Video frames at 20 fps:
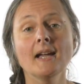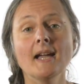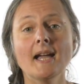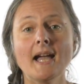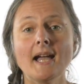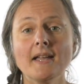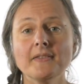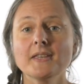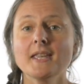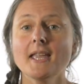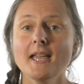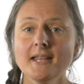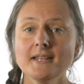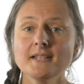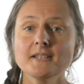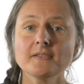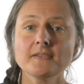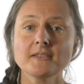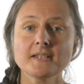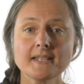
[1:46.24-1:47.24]
At the
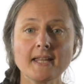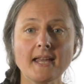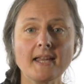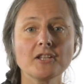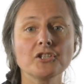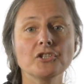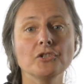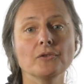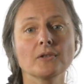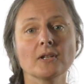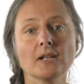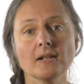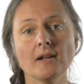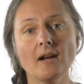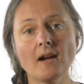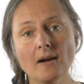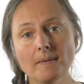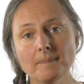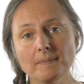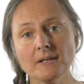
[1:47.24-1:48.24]
end of the test, you can
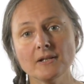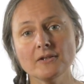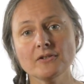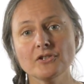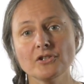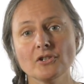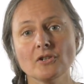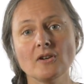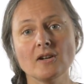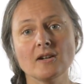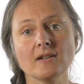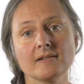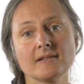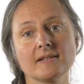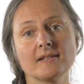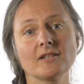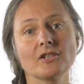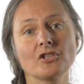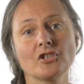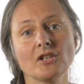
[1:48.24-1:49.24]
upload your
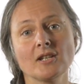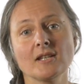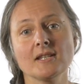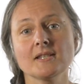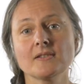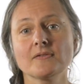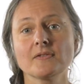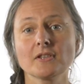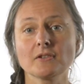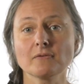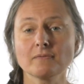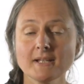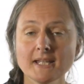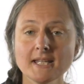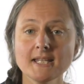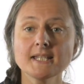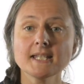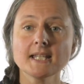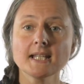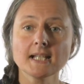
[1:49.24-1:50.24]
answer sheets for the
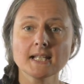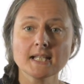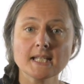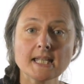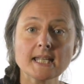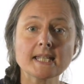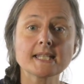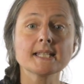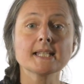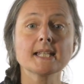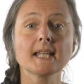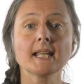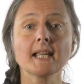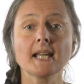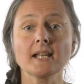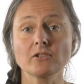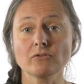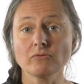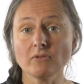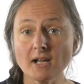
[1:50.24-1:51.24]
reading, listening
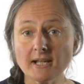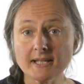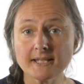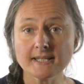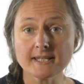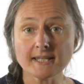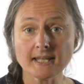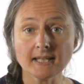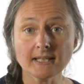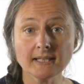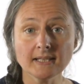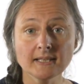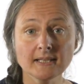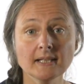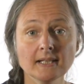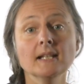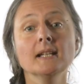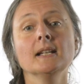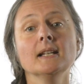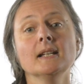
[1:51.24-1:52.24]
and writing,
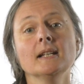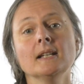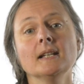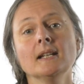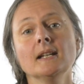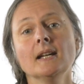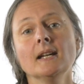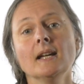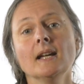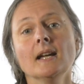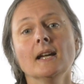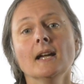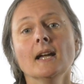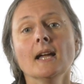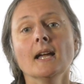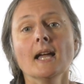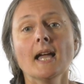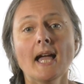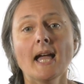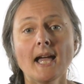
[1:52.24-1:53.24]

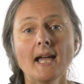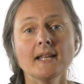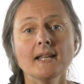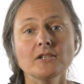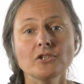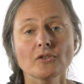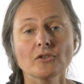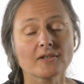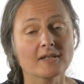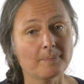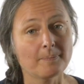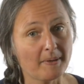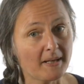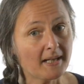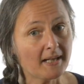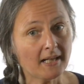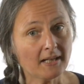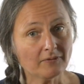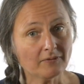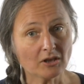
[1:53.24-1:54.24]
and your
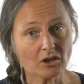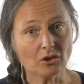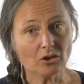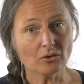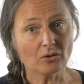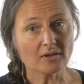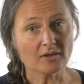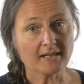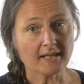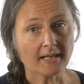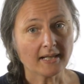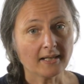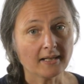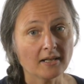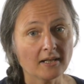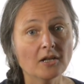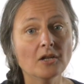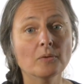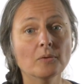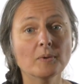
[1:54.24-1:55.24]
speaking recording,
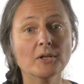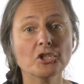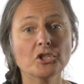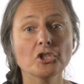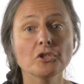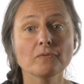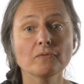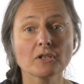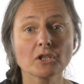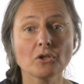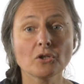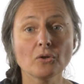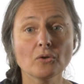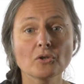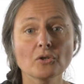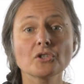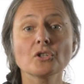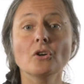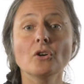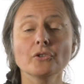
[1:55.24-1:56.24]
which you
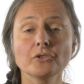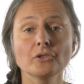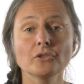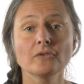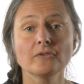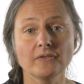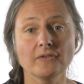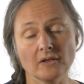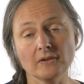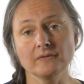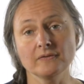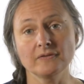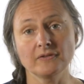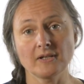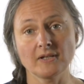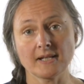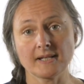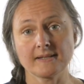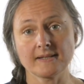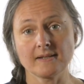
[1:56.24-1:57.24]
record on your phone,
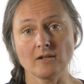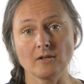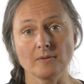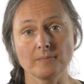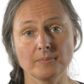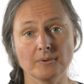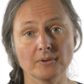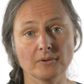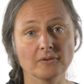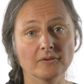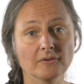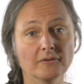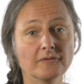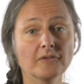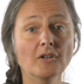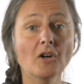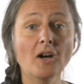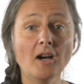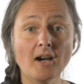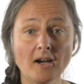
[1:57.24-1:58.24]
for example,
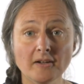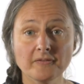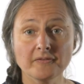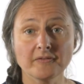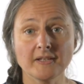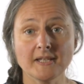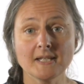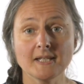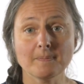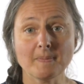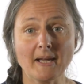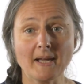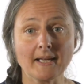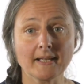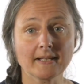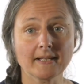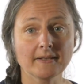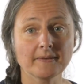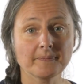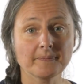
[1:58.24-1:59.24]
for our
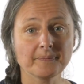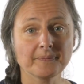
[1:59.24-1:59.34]
feedback.